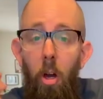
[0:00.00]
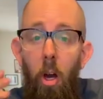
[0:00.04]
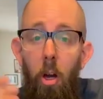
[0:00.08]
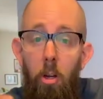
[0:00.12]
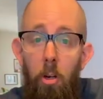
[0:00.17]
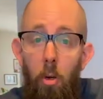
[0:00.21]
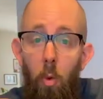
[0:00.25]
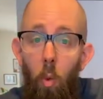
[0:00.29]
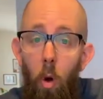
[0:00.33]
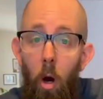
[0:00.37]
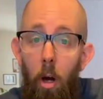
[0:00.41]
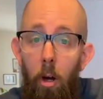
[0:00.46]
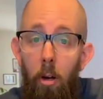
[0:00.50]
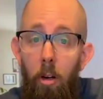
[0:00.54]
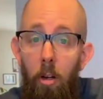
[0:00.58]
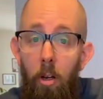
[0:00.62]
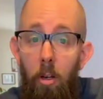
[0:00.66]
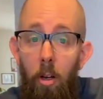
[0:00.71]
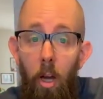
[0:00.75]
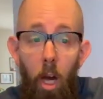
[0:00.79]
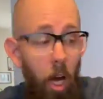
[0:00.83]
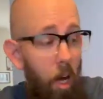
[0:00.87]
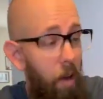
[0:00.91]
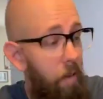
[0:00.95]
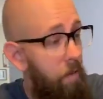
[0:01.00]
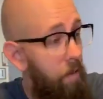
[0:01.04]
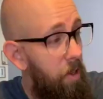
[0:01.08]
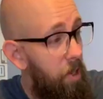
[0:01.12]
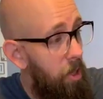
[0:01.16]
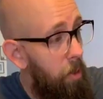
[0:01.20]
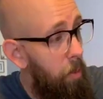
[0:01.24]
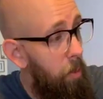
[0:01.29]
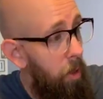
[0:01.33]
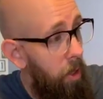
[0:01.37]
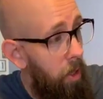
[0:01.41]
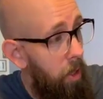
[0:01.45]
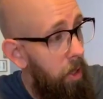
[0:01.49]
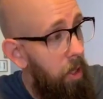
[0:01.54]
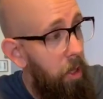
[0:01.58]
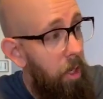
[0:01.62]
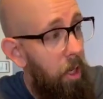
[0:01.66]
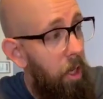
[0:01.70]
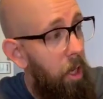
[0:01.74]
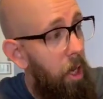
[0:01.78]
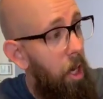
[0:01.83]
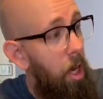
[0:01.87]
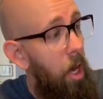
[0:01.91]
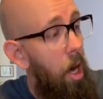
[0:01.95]
for underwater
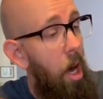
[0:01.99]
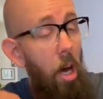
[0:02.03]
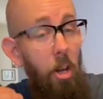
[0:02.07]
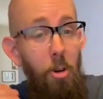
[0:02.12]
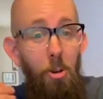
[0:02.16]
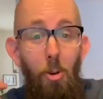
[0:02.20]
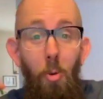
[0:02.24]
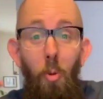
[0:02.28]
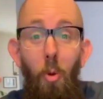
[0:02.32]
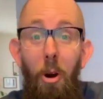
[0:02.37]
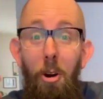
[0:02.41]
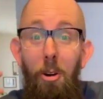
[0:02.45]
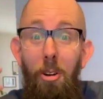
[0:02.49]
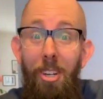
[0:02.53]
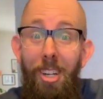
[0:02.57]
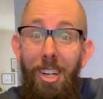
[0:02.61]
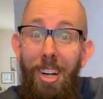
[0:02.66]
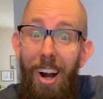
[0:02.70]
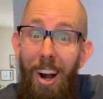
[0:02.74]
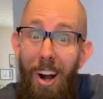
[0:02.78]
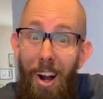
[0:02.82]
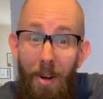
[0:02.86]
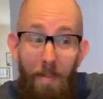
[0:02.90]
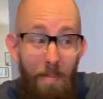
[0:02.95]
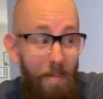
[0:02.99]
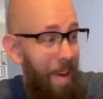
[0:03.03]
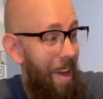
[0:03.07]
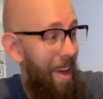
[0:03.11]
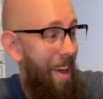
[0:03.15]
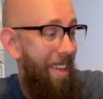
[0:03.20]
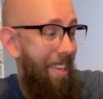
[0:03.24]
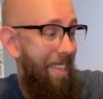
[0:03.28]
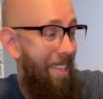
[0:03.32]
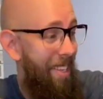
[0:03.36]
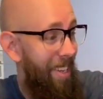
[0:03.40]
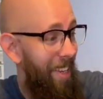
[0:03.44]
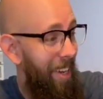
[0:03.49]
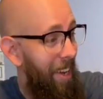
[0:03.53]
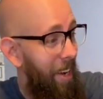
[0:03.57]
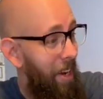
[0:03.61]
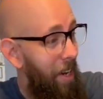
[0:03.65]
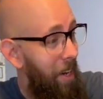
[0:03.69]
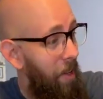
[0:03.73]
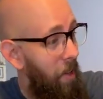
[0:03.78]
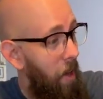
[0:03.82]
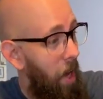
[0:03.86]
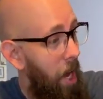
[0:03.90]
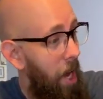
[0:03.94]
visibility, underwater combat,
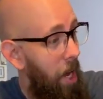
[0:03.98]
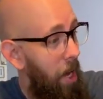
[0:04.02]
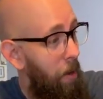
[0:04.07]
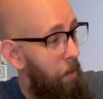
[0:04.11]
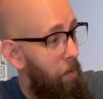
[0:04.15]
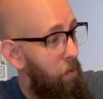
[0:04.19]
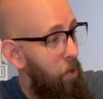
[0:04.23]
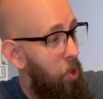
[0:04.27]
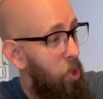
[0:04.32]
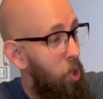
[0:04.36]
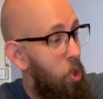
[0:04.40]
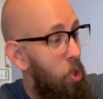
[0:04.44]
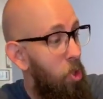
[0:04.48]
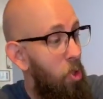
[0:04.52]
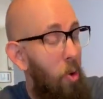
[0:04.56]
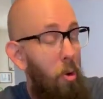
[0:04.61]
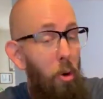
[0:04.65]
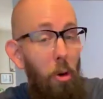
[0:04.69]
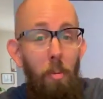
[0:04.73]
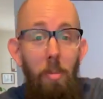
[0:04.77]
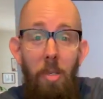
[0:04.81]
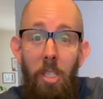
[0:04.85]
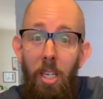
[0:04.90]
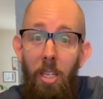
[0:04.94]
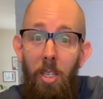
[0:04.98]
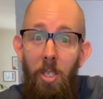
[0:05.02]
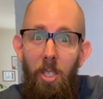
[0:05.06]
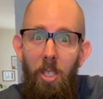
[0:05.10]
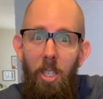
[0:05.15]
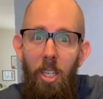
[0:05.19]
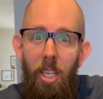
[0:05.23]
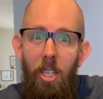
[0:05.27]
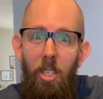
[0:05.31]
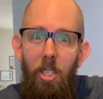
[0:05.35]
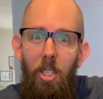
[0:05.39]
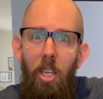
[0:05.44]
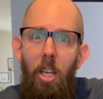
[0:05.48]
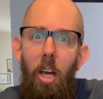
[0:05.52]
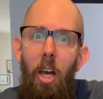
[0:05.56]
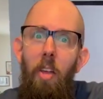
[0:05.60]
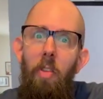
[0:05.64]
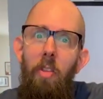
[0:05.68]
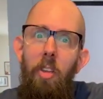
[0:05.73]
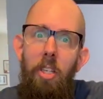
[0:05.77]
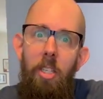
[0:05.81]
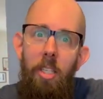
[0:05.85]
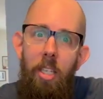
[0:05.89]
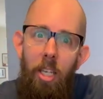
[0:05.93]
storm DCs,
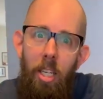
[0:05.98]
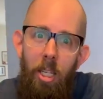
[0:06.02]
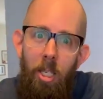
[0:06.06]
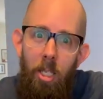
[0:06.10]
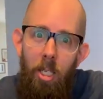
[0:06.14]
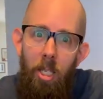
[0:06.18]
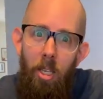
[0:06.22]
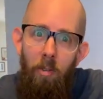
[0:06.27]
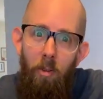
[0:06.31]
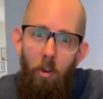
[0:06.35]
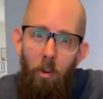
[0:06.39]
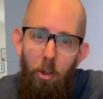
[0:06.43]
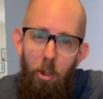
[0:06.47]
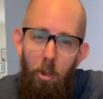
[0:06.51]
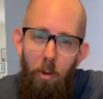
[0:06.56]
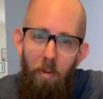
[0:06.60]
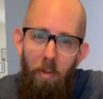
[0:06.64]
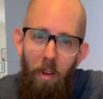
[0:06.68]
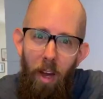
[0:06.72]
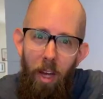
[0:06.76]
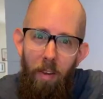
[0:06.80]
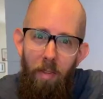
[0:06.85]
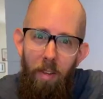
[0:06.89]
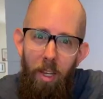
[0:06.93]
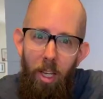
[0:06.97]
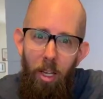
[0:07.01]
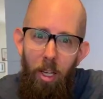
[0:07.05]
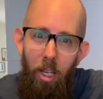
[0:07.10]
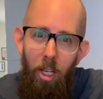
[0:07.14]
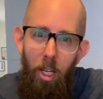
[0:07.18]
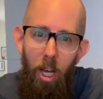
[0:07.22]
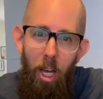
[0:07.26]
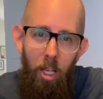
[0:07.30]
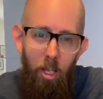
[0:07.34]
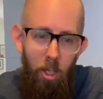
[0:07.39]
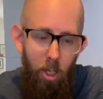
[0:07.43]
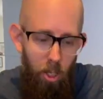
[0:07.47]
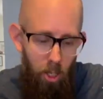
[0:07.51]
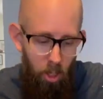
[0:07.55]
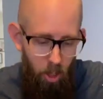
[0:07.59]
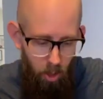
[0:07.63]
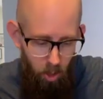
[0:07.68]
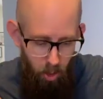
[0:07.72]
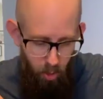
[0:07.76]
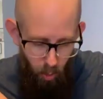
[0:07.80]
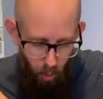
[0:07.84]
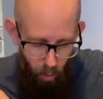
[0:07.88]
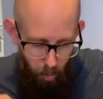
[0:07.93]
the DC for surviving a
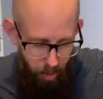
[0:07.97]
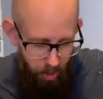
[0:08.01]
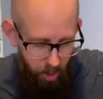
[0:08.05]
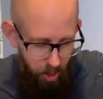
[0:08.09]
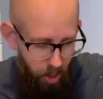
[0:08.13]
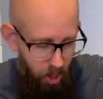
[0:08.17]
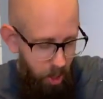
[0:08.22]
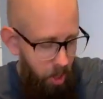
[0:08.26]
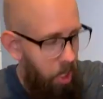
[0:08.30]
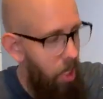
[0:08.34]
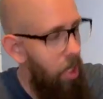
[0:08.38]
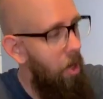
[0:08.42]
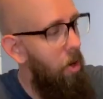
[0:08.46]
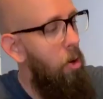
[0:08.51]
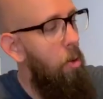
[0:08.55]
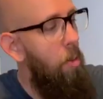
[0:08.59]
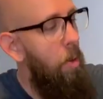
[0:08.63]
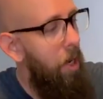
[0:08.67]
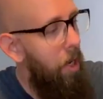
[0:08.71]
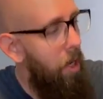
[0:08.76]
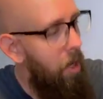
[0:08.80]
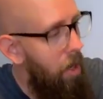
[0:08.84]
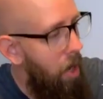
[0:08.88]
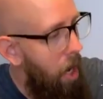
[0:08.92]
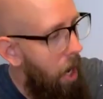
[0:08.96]
storm at sea. Oh my